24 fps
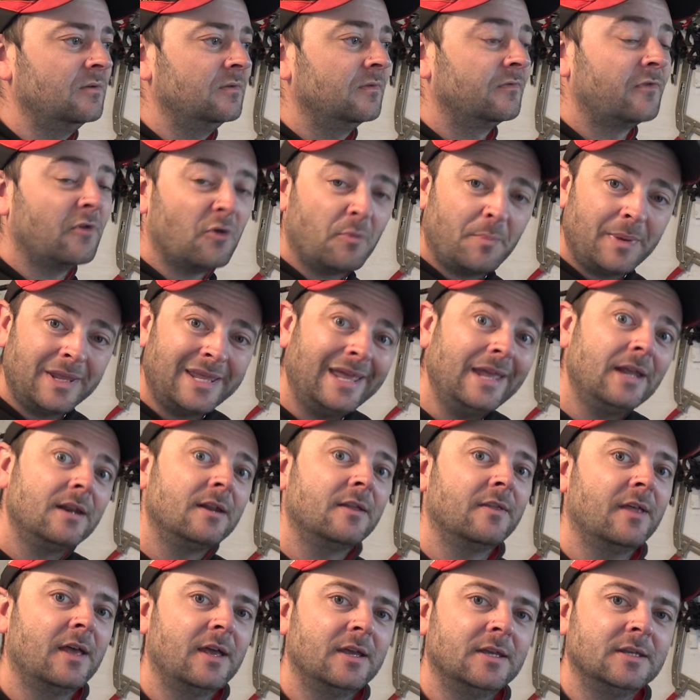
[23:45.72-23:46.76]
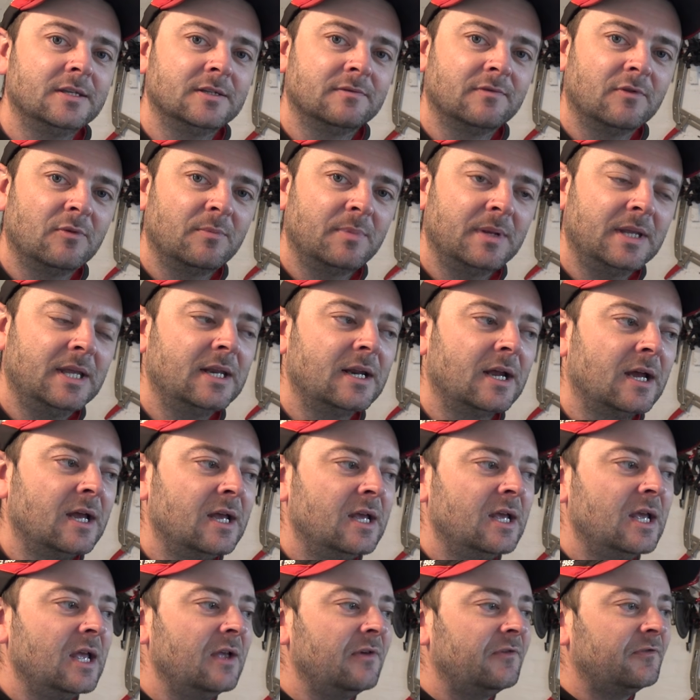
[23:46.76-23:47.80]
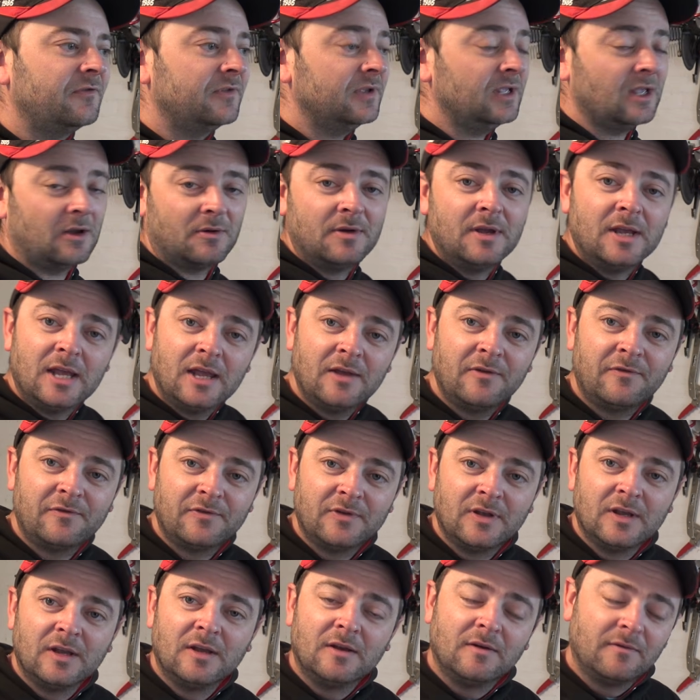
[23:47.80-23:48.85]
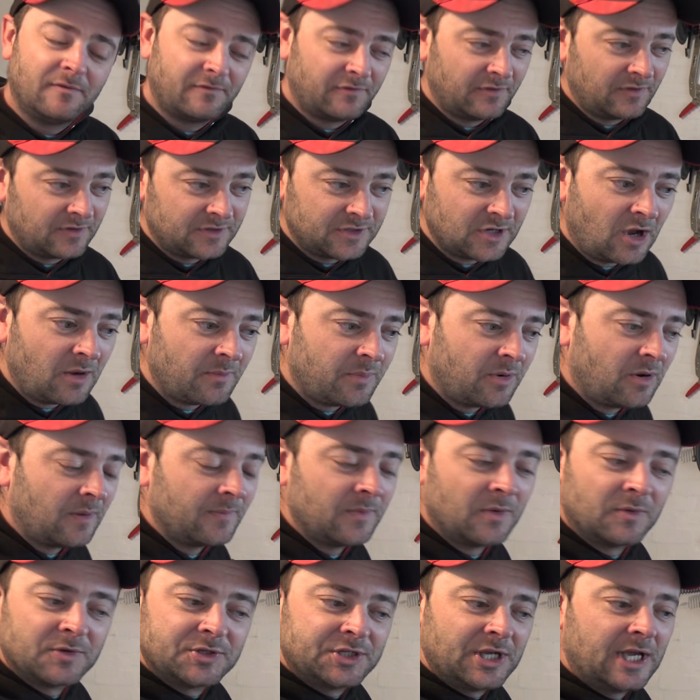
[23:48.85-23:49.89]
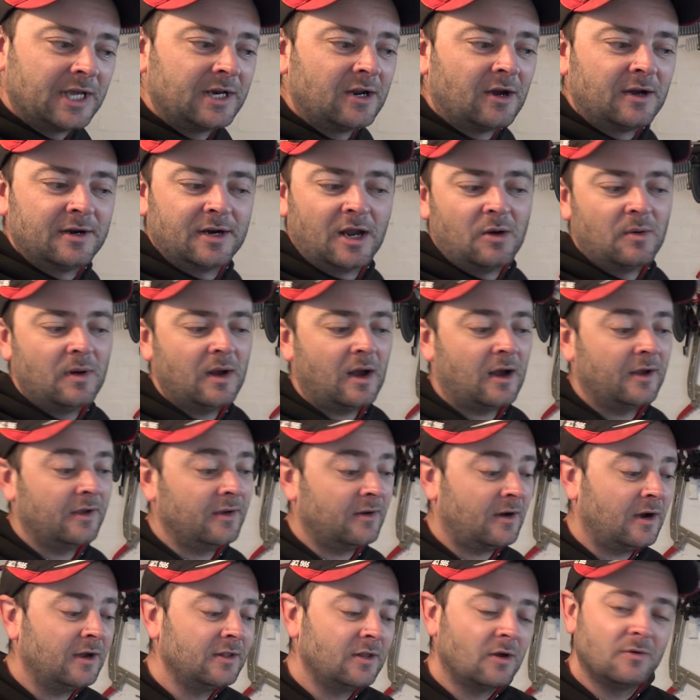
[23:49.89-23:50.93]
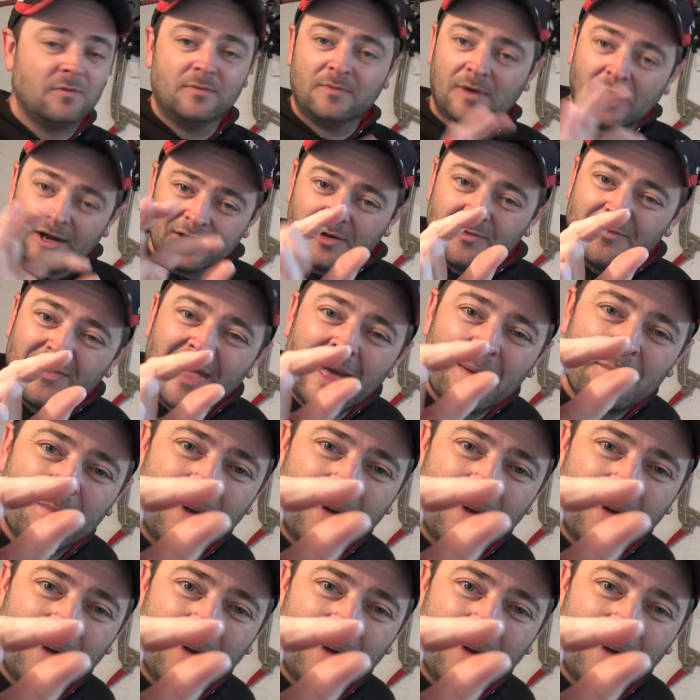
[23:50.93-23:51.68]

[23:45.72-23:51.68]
for a beginner, that is, for a beginner. If for example, I'm not saying I know that